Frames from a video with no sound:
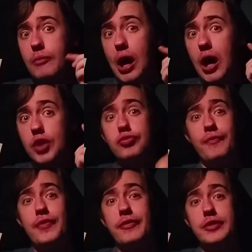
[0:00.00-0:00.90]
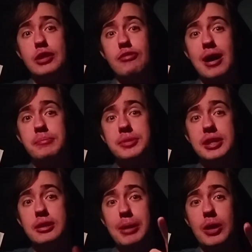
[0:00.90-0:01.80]
150 grams
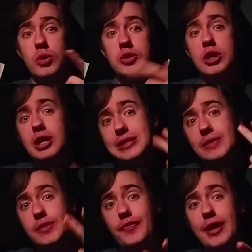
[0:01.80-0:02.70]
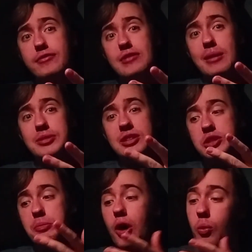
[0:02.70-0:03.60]
in a big one, 75 grams in a
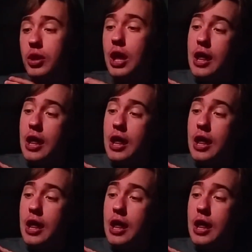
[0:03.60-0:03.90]
small one.